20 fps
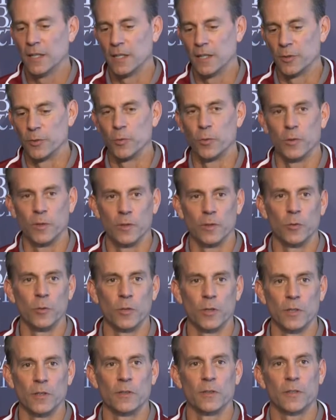you
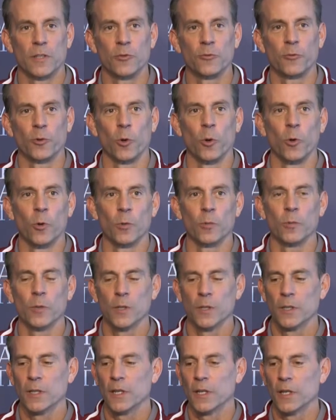can control
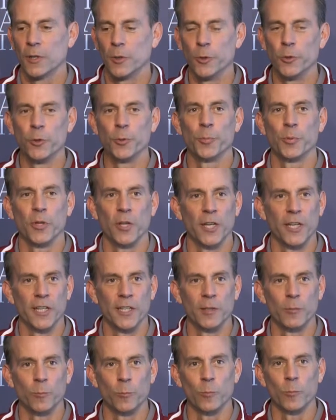who you play
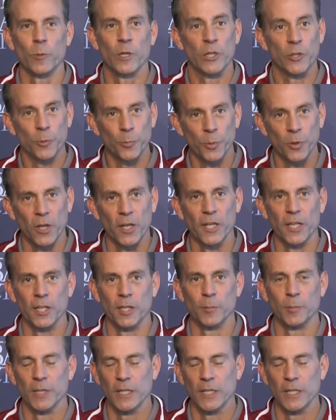and when you play them.